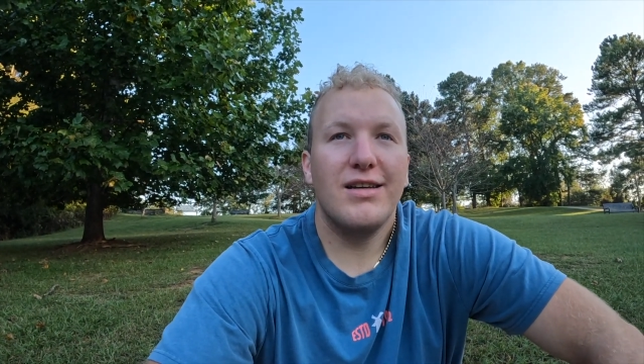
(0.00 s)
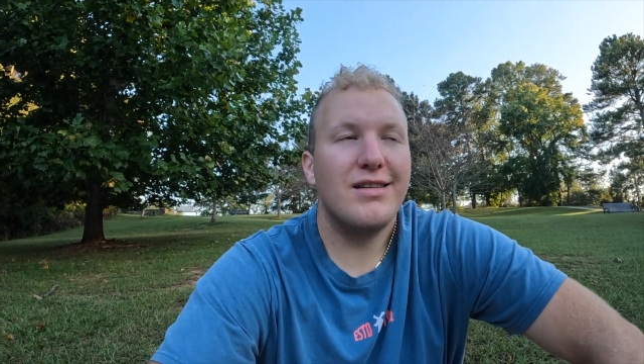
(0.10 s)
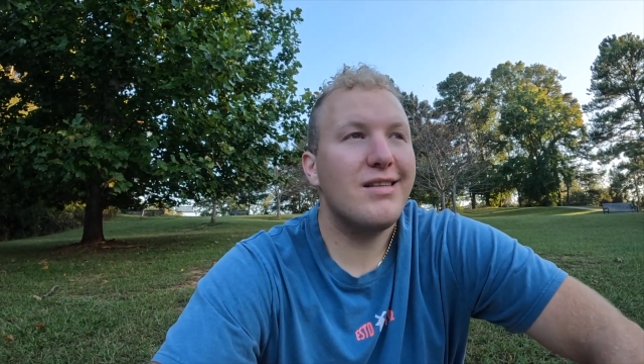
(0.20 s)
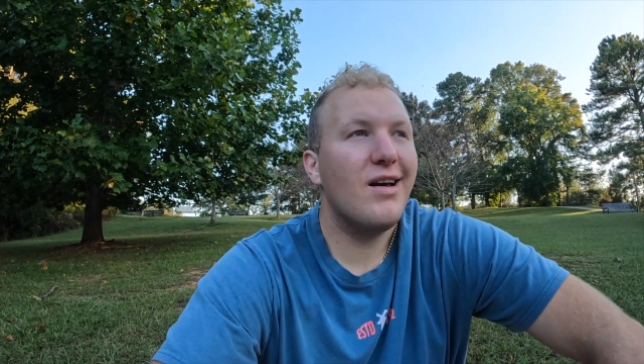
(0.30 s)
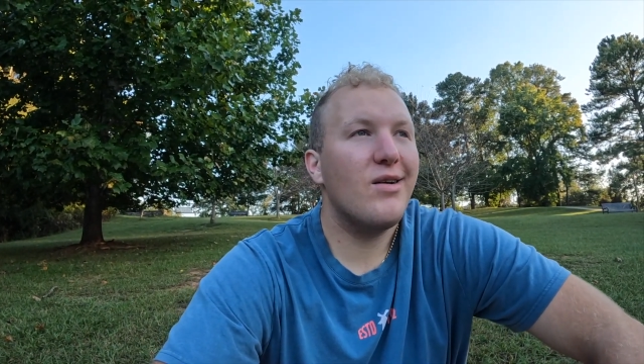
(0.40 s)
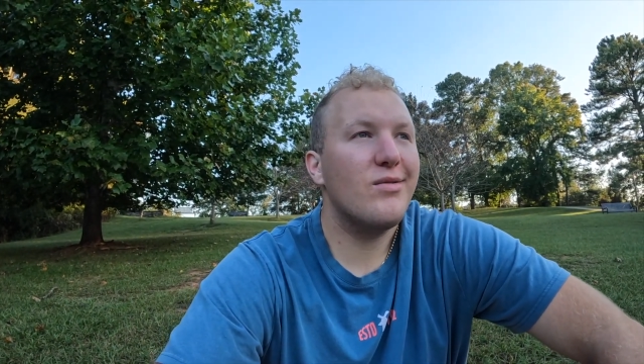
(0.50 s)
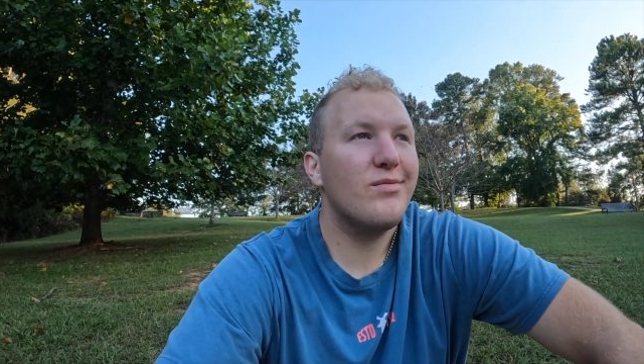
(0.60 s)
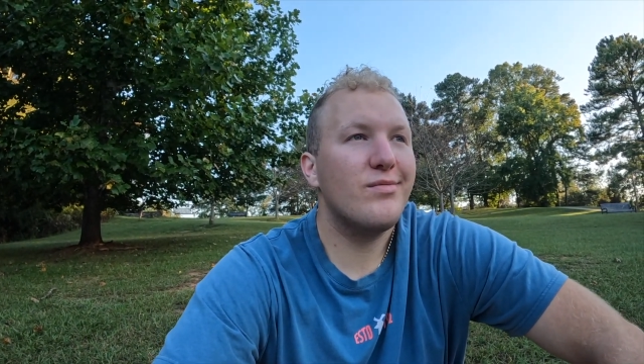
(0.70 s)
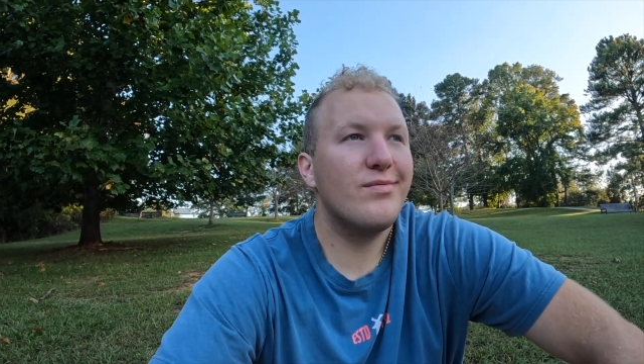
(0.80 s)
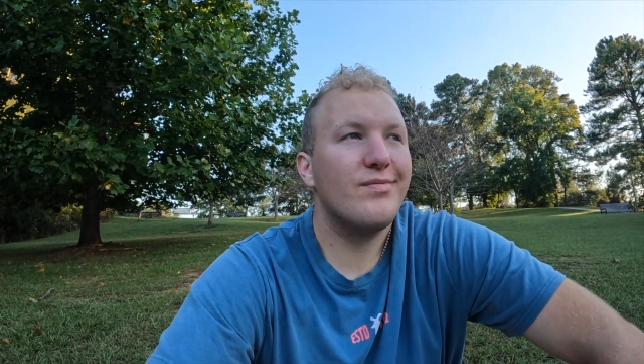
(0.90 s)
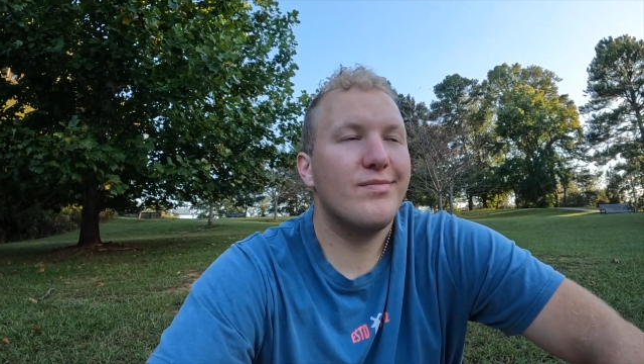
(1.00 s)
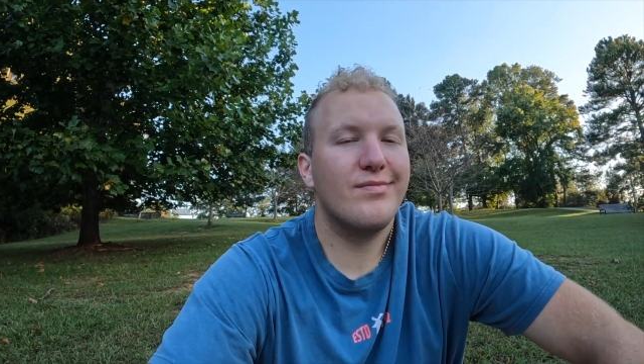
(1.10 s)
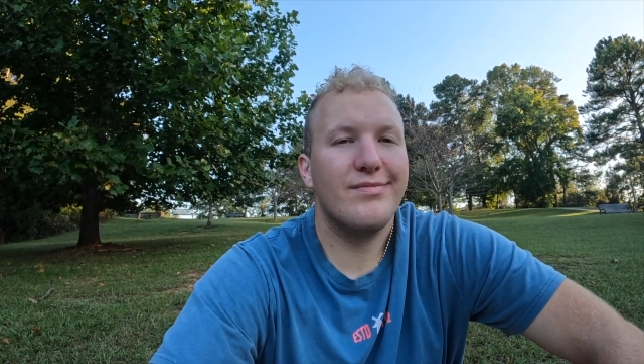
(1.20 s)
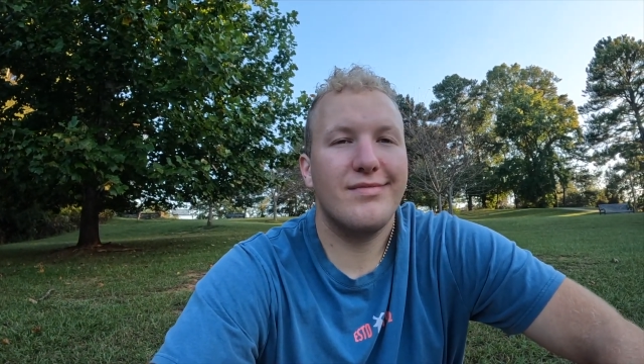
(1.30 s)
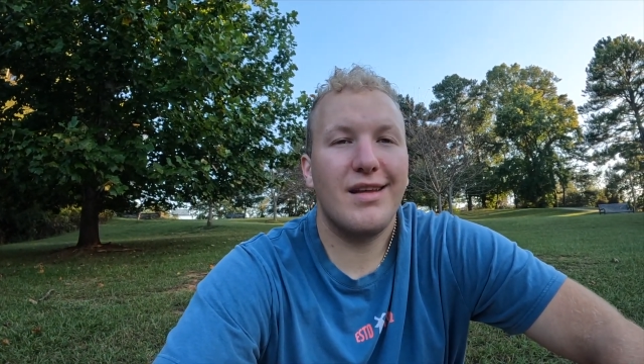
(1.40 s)
So
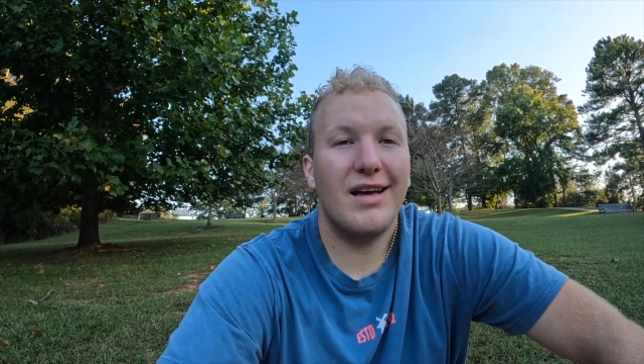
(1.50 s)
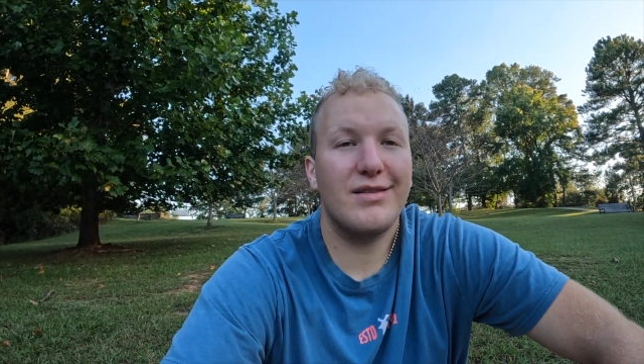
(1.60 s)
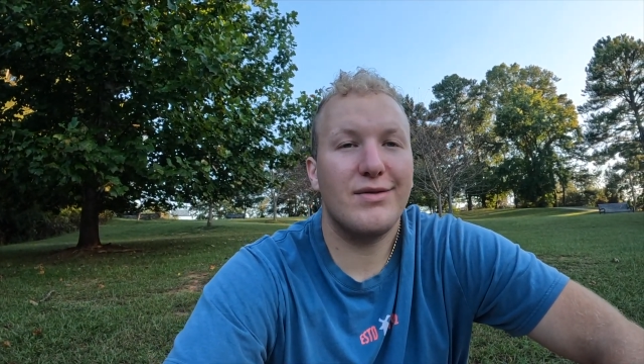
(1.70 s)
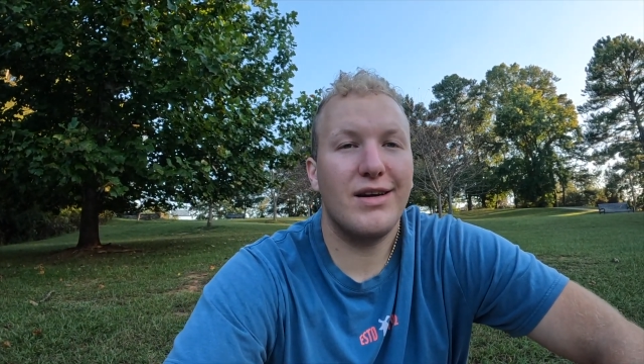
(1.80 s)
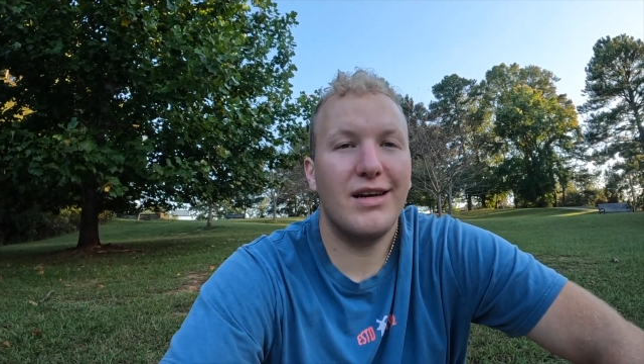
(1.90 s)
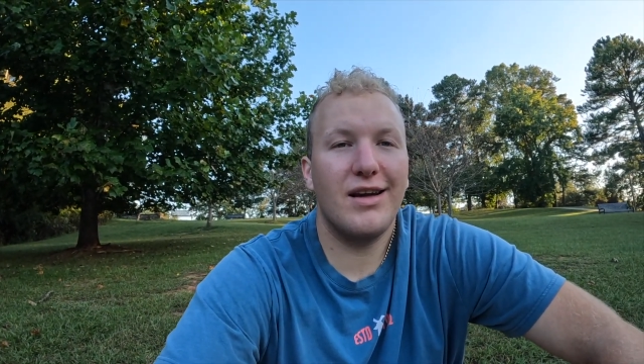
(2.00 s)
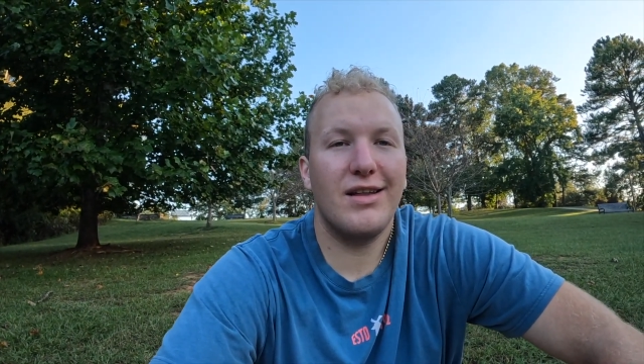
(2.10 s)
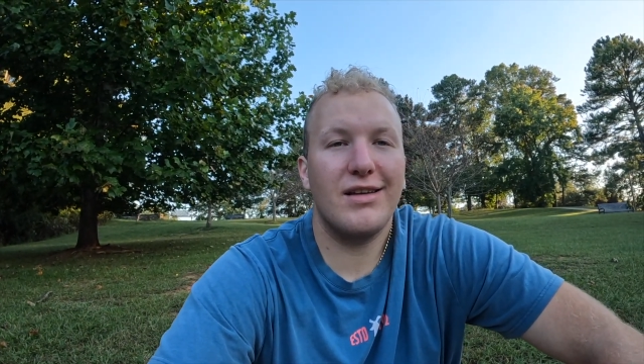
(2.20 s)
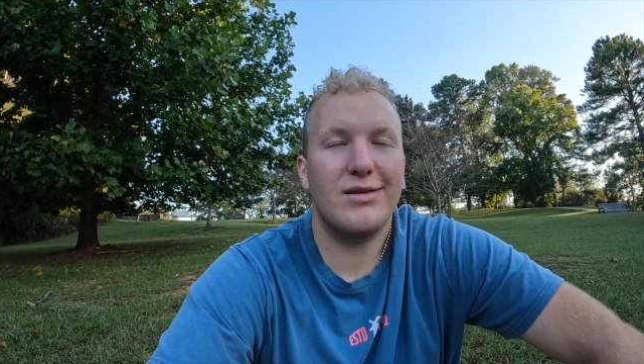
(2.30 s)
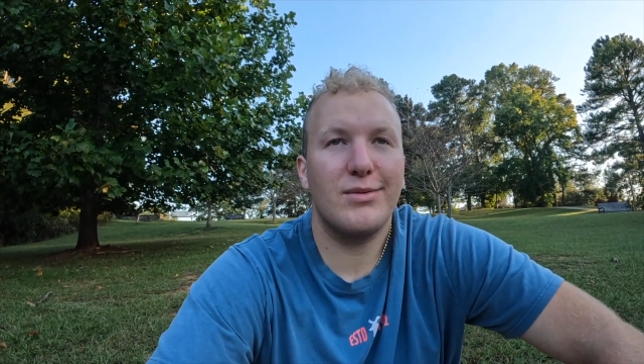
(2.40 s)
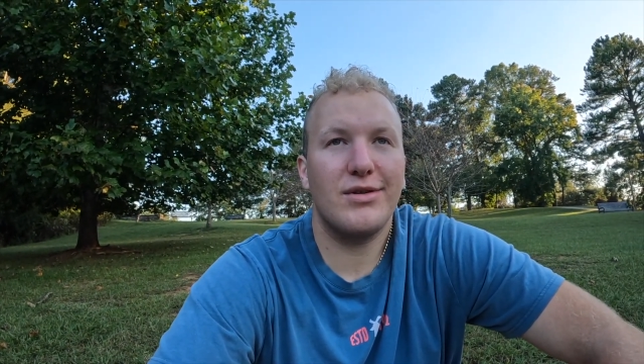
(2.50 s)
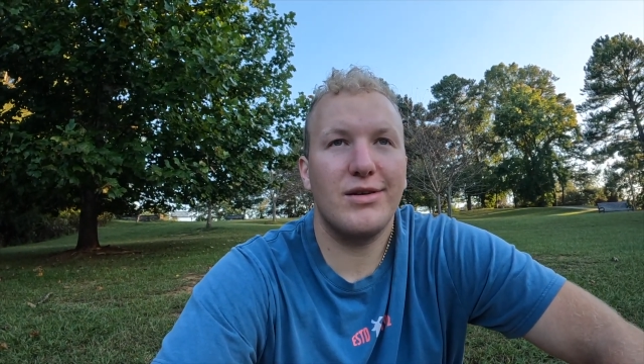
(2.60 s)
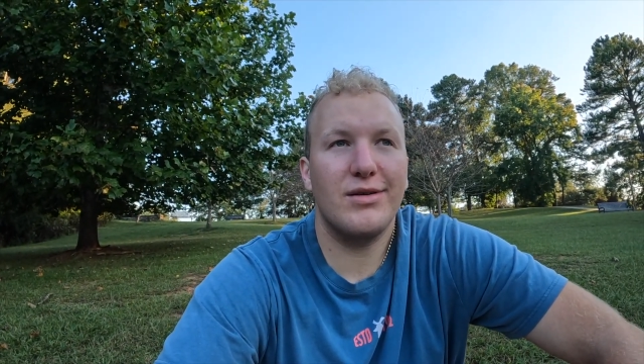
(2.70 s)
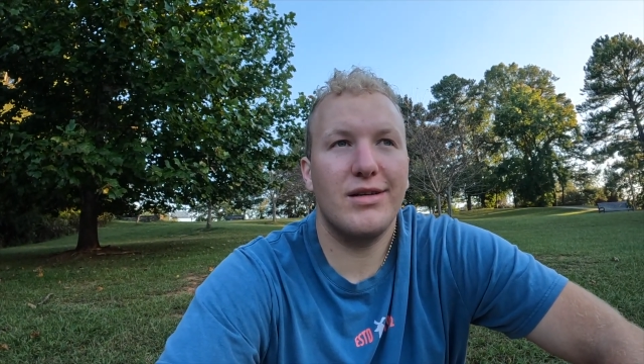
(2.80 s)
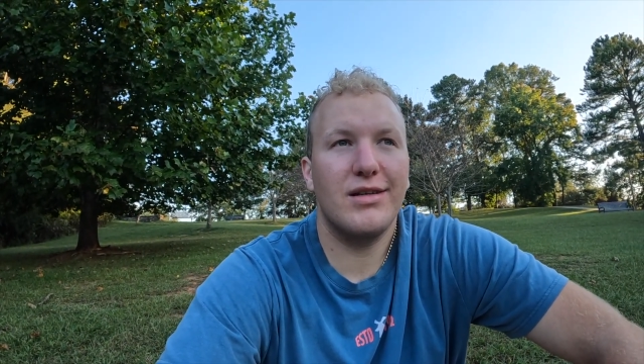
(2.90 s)
as of right now, that's what we're
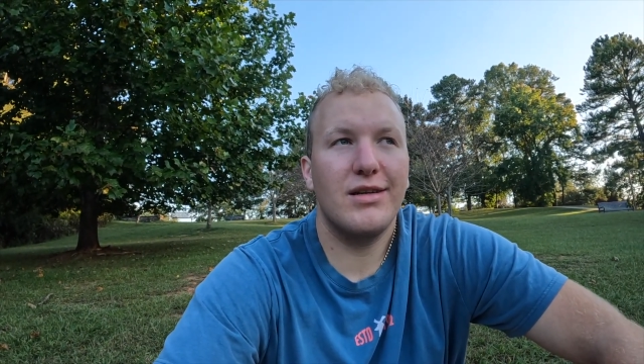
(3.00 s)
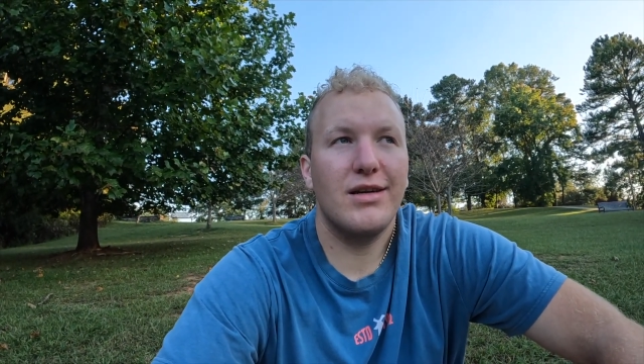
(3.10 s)
doing.